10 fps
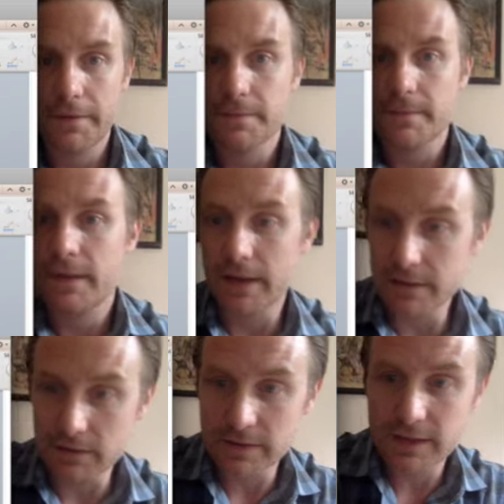and I
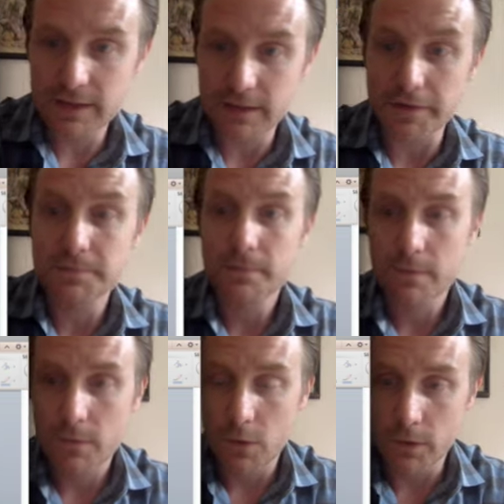delete the key.
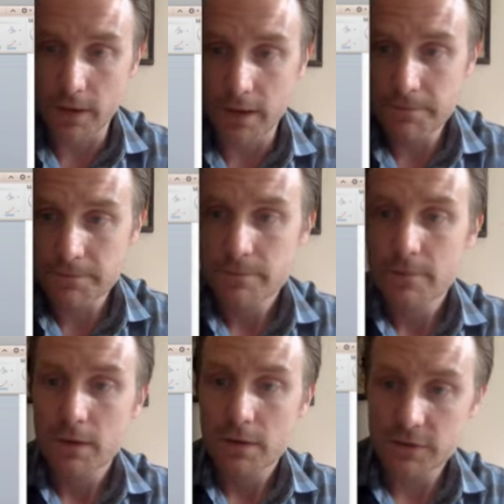Okay?
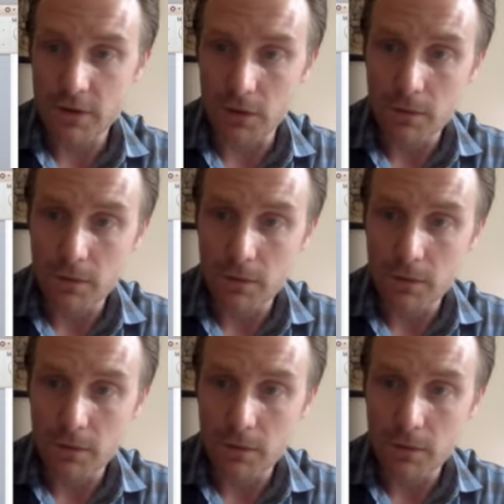So